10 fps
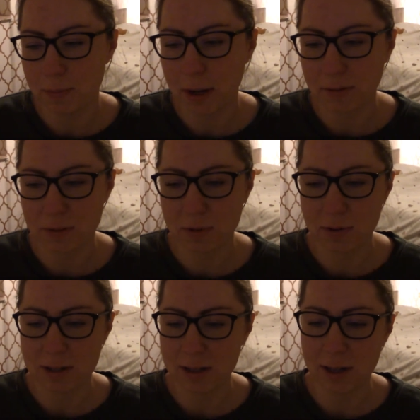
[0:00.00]
have some sort
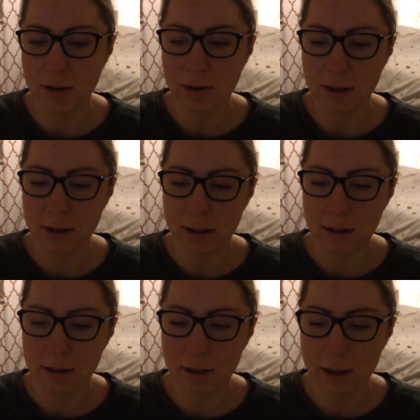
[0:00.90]
of psychotic
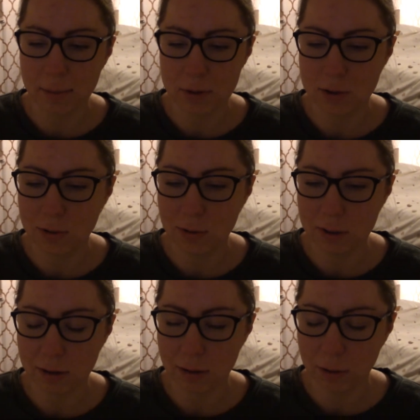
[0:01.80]

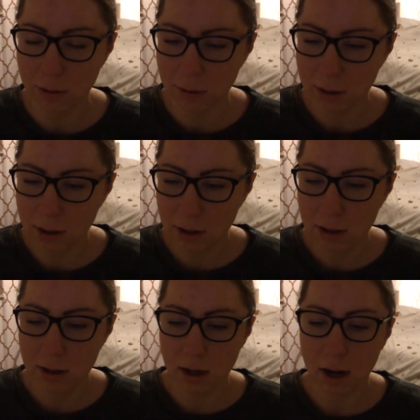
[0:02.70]
episode or
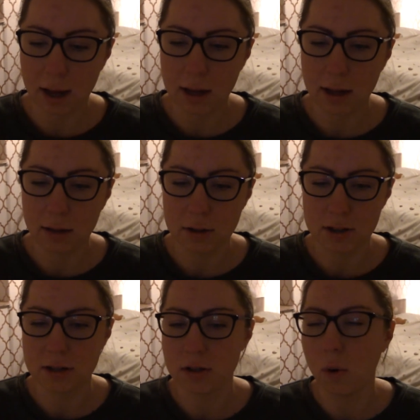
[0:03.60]
like
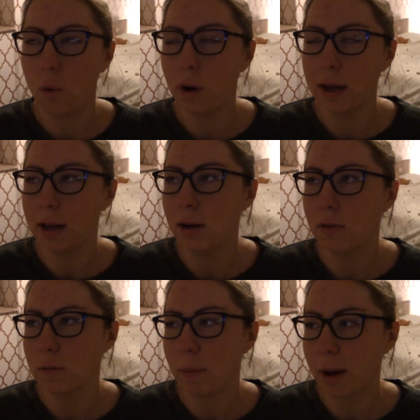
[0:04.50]
just totally
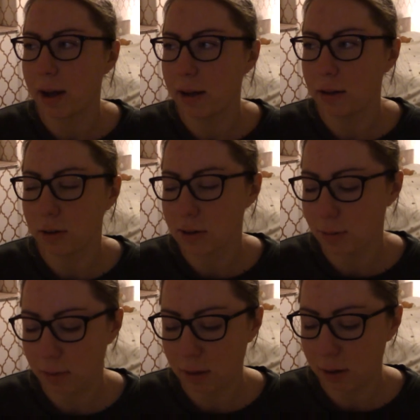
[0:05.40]
lose my mind or
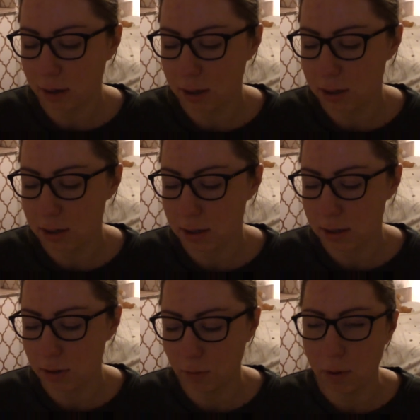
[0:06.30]
something. I just
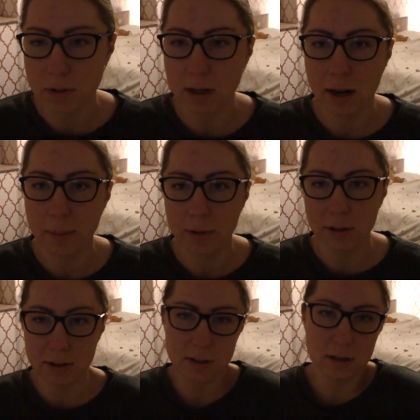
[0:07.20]
didn't know what was going to happen
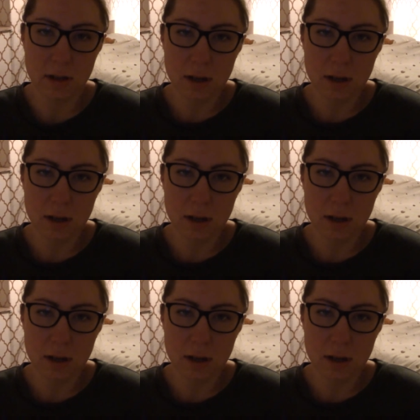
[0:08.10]
because